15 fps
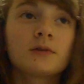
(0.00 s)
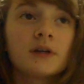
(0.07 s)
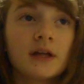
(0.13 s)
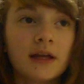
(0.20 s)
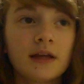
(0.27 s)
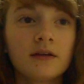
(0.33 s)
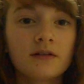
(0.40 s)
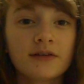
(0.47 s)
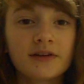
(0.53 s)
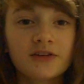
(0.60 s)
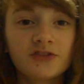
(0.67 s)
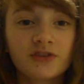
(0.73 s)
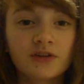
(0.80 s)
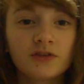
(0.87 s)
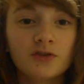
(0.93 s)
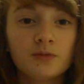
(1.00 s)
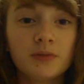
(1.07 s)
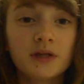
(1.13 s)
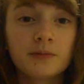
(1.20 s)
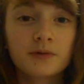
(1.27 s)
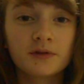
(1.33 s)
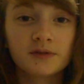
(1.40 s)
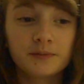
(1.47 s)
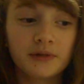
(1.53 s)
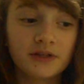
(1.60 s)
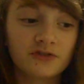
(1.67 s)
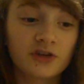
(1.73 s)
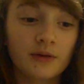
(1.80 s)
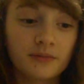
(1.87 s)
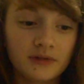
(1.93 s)
or English, and do people speak
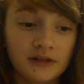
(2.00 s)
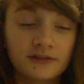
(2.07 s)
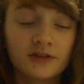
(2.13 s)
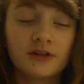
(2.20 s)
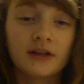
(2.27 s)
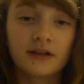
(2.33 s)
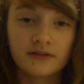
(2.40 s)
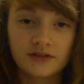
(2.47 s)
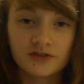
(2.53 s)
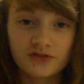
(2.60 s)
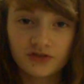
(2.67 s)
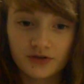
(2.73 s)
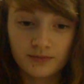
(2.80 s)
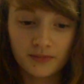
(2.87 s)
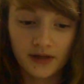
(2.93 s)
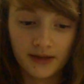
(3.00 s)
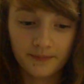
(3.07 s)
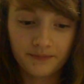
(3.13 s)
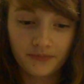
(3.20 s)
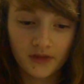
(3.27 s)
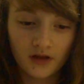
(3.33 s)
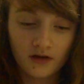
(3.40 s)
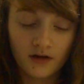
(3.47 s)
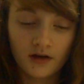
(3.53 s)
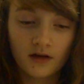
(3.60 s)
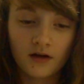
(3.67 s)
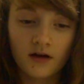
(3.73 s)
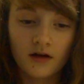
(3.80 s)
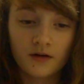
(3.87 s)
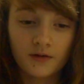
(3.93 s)
Japanese or English to me?
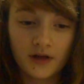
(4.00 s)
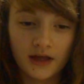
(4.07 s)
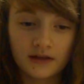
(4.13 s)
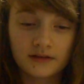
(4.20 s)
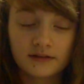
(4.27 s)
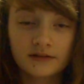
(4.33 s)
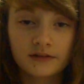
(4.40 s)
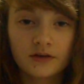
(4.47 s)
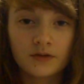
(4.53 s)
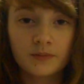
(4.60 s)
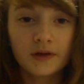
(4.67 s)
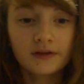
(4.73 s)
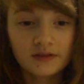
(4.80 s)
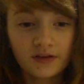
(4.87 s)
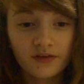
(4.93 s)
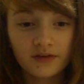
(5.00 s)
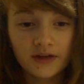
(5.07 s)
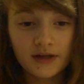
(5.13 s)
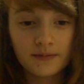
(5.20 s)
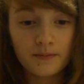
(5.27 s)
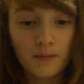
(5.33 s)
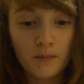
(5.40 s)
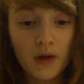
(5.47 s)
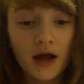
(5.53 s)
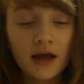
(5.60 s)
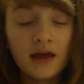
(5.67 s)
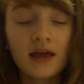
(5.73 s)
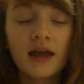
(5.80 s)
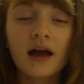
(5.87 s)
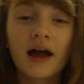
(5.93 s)
Okay, so basically
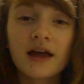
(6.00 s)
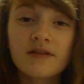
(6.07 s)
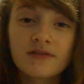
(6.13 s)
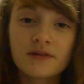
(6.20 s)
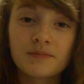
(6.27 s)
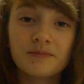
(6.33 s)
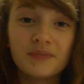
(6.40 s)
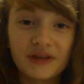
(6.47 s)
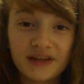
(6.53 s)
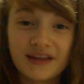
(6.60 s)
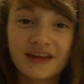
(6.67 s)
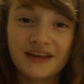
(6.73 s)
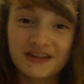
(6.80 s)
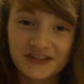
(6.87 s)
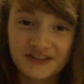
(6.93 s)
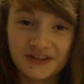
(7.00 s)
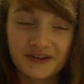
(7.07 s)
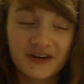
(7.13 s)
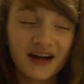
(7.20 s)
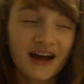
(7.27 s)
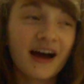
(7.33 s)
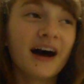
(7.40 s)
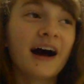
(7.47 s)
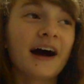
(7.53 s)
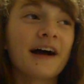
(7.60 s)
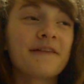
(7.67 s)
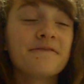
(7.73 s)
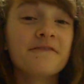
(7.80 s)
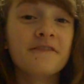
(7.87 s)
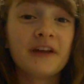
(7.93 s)
I have a big issue.
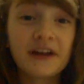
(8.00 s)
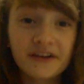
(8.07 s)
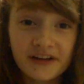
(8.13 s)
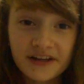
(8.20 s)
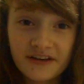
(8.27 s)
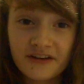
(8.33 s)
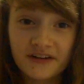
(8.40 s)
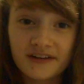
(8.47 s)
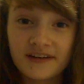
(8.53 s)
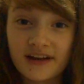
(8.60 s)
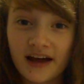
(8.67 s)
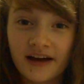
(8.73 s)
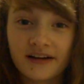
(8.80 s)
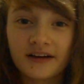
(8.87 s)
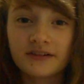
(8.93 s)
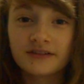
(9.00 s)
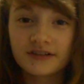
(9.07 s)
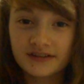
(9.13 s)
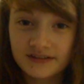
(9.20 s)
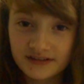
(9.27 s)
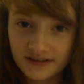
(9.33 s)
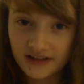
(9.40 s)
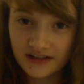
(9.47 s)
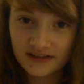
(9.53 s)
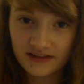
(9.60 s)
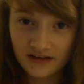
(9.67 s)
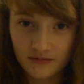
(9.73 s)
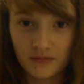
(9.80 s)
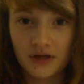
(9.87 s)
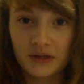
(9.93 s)
I'm very good at
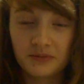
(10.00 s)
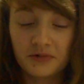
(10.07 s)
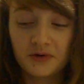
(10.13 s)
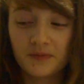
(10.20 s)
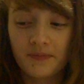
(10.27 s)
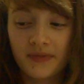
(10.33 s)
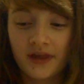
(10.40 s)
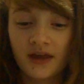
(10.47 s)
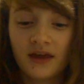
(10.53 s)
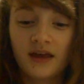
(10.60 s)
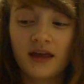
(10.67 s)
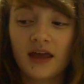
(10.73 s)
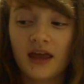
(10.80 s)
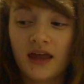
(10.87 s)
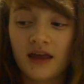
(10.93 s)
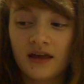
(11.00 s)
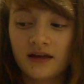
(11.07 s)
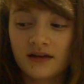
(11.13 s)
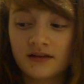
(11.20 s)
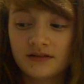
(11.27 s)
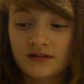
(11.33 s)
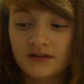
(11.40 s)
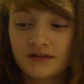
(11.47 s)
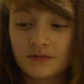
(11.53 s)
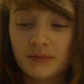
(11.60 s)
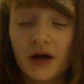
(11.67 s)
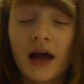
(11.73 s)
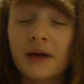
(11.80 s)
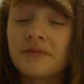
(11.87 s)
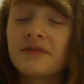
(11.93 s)
understanding people,
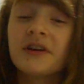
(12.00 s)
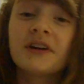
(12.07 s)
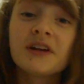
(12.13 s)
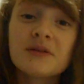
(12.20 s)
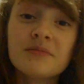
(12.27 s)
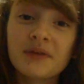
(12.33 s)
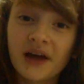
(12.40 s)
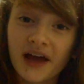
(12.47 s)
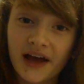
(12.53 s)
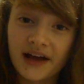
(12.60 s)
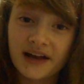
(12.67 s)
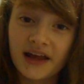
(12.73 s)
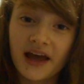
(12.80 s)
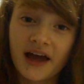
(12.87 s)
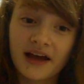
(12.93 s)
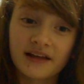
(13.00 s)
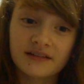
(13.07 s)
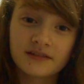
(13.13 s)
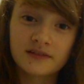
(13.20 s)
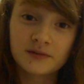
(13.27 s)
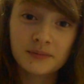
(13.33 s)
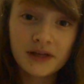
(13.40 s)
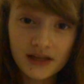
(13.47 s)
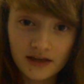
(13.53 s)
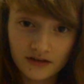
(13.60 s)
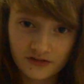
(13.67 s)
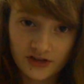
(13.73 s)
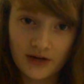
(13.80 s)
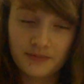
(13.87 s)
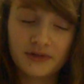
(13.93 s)
but I'm very bad at
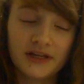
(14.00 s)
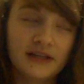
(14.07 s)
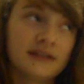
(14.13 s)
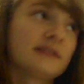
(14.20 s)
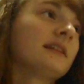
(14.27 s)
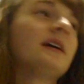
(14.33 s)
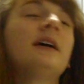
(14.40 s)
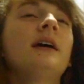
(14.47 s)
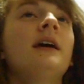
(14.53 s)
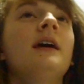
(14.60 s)
speaking Japanese.